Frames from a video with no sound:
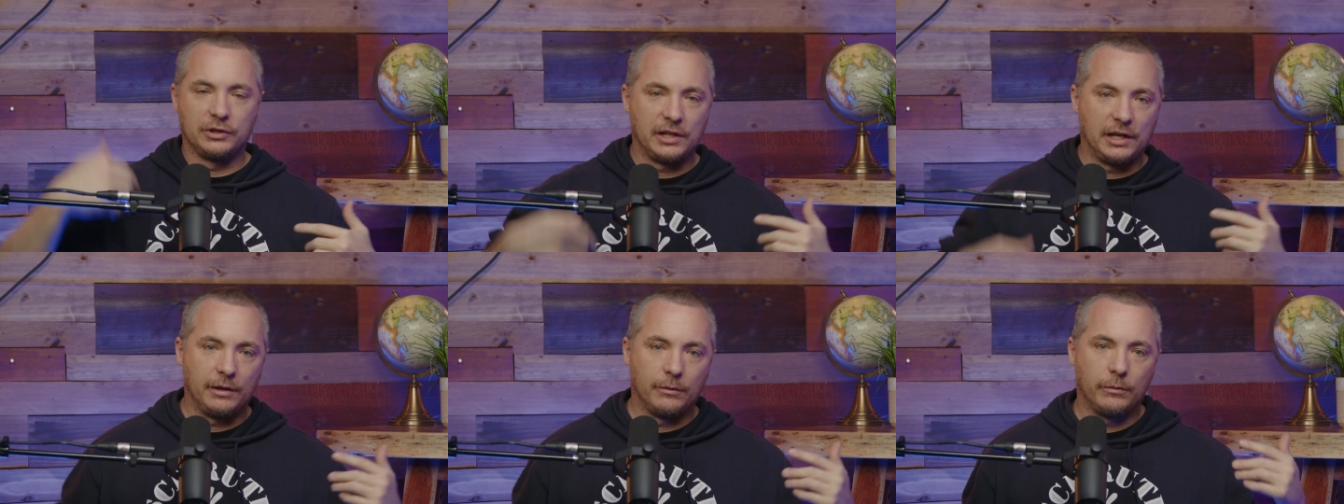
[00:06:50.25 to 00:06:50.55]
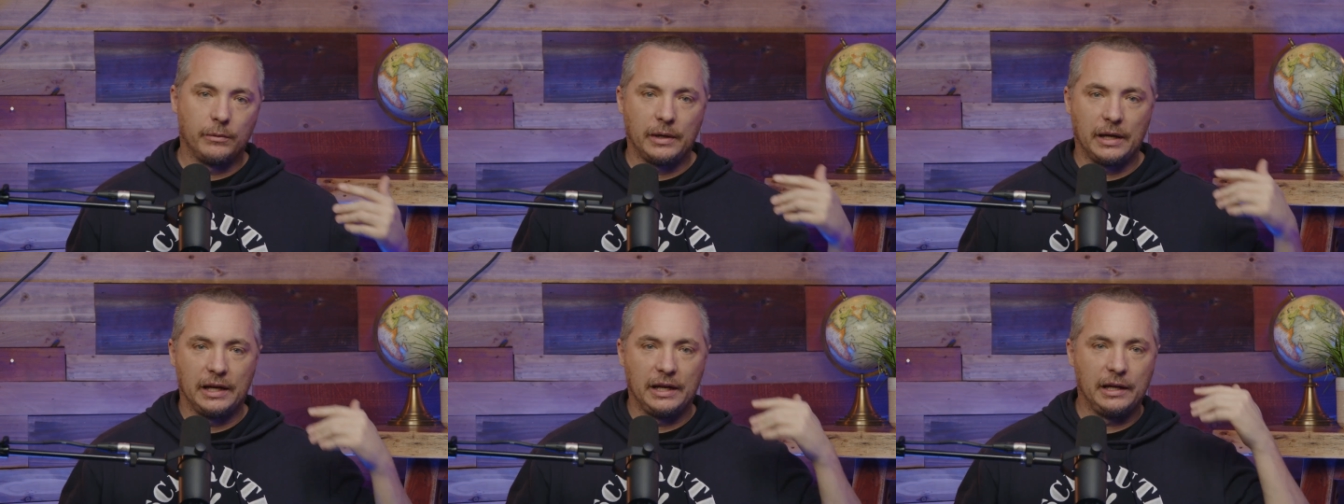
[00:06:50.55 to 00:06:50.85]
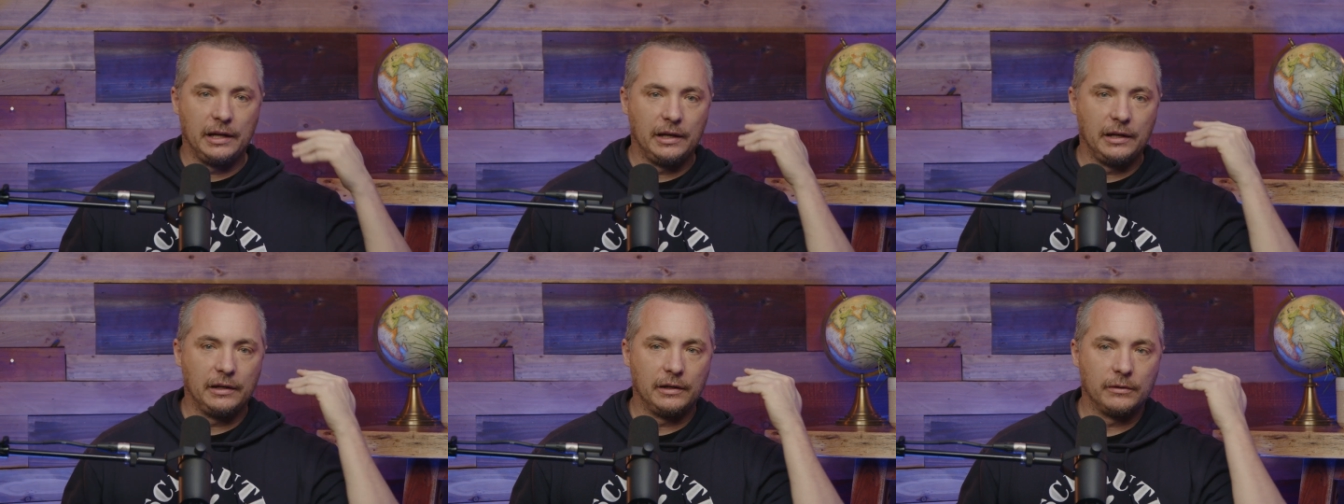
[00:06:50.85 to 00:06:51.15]

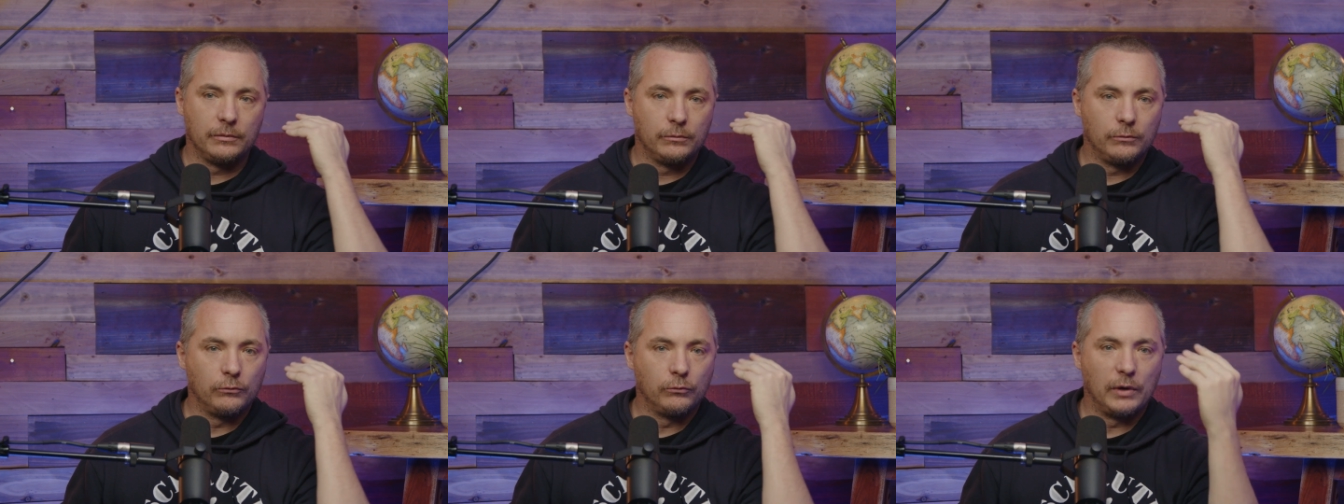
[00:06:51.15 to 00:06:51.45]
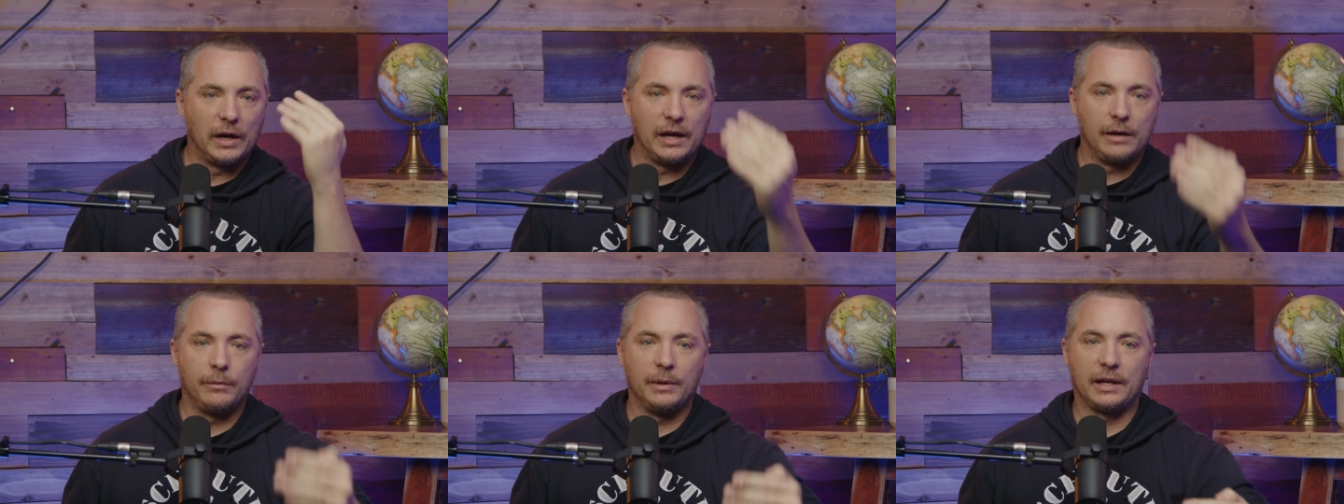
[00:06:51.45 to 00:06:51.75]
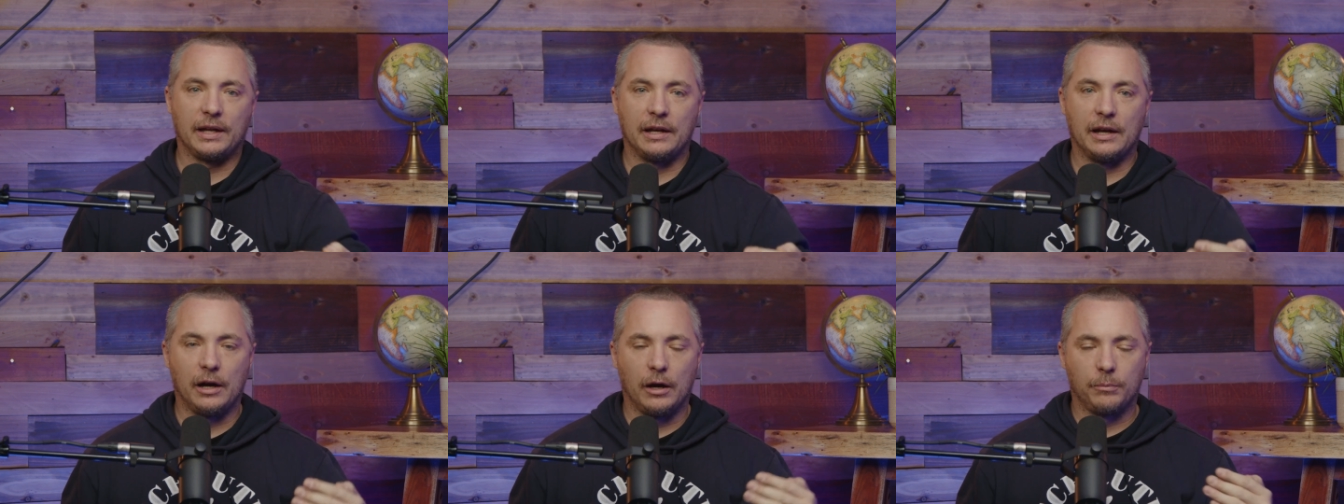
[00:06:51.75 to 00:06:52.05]
any way we
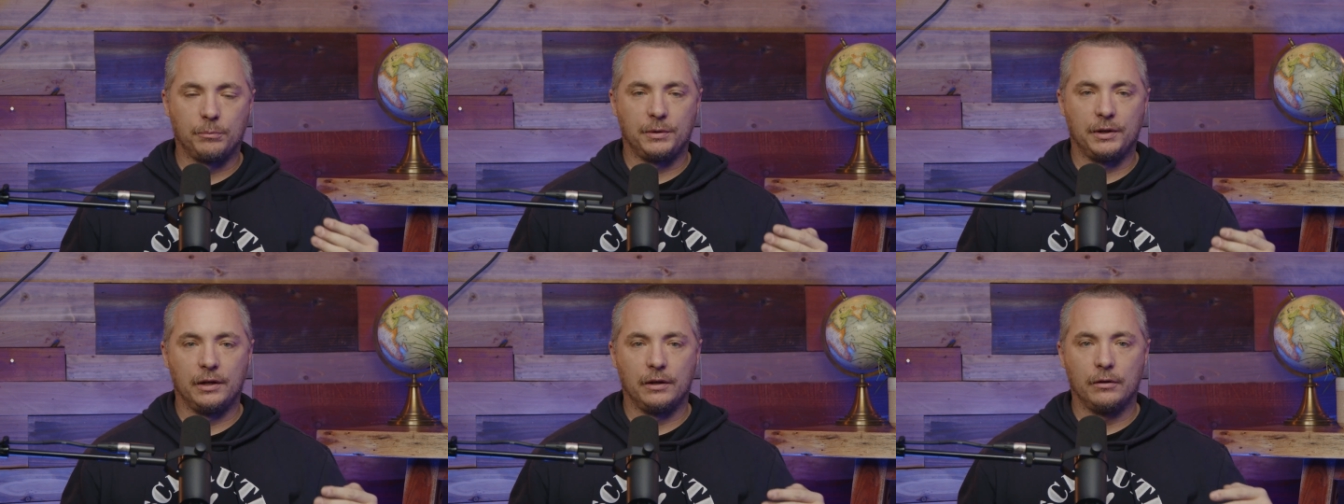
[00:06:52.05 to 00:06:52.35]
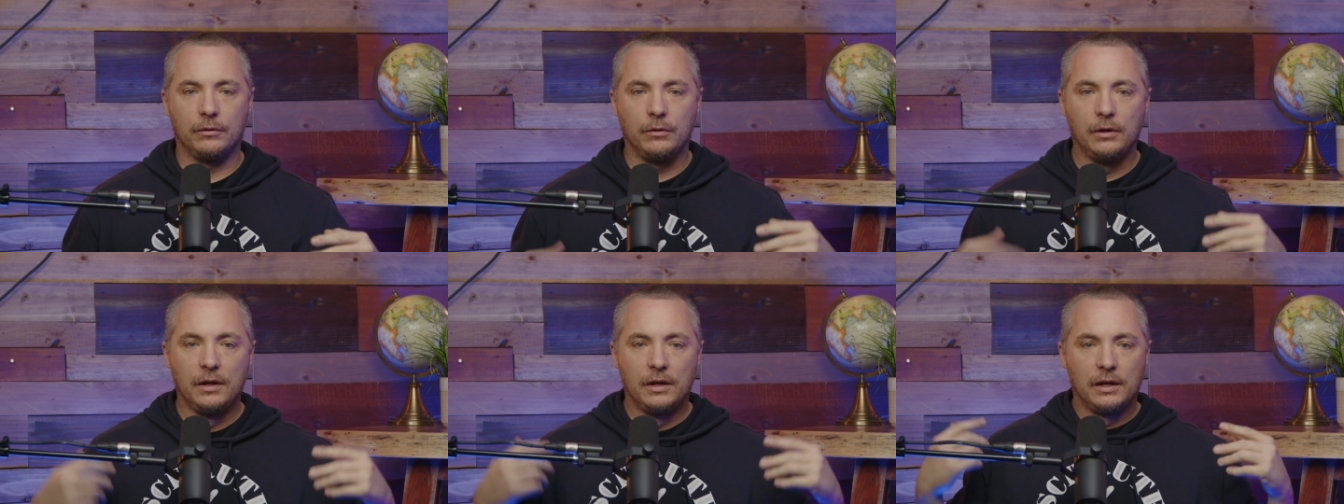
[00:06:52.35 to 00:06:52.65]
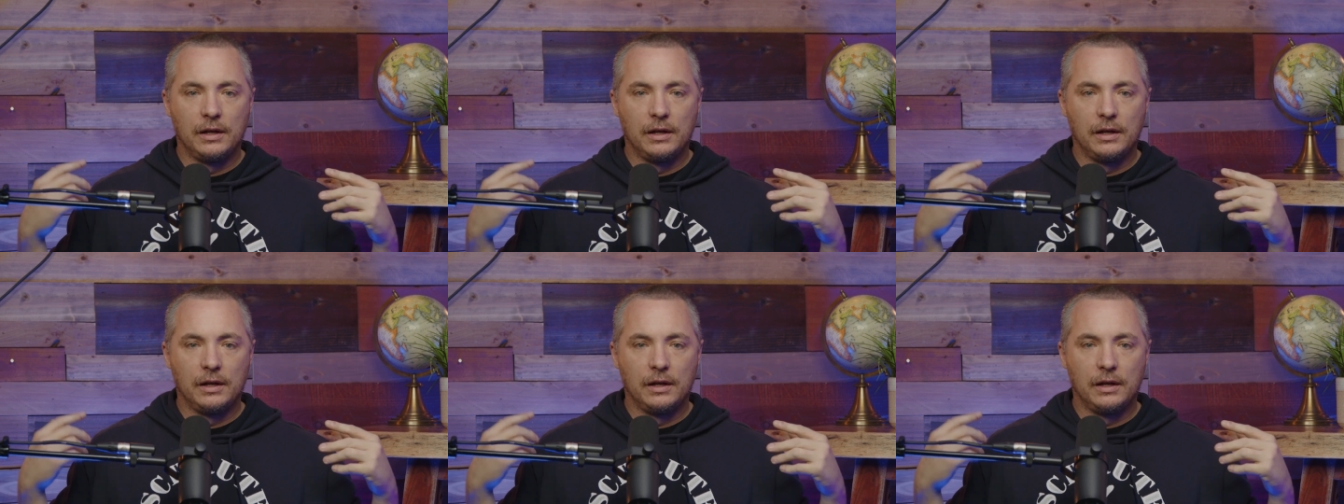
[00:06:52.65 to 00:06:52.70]
can help you,